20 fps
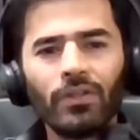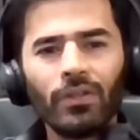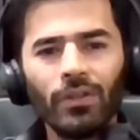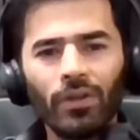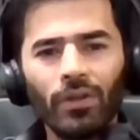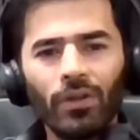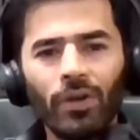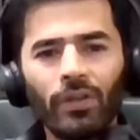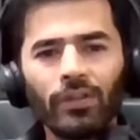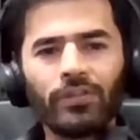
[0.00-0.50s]

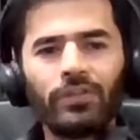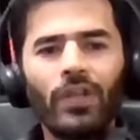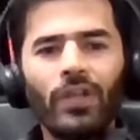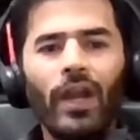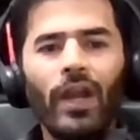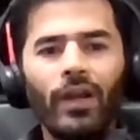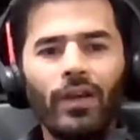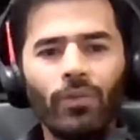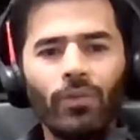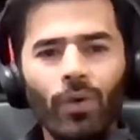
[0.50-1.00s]

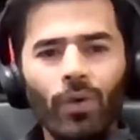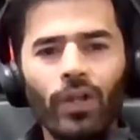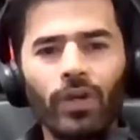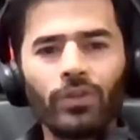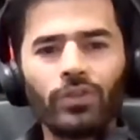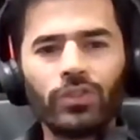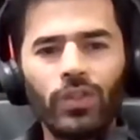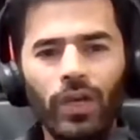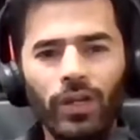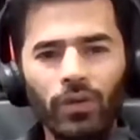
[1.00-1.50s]
understand what I
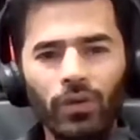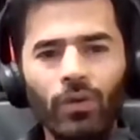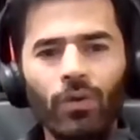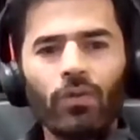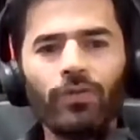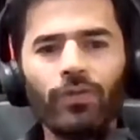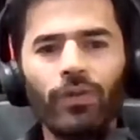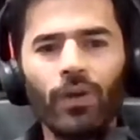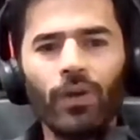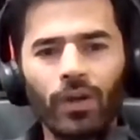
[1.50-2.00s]
was trying to
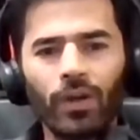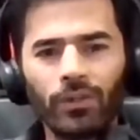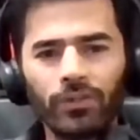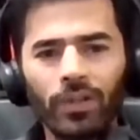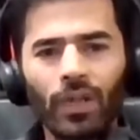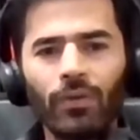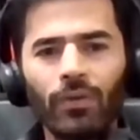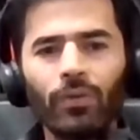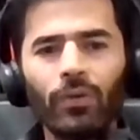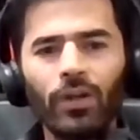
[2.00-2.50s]
go for. Cause
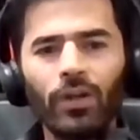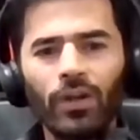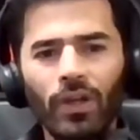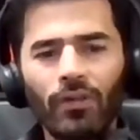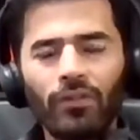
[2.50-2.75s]
I wouldn't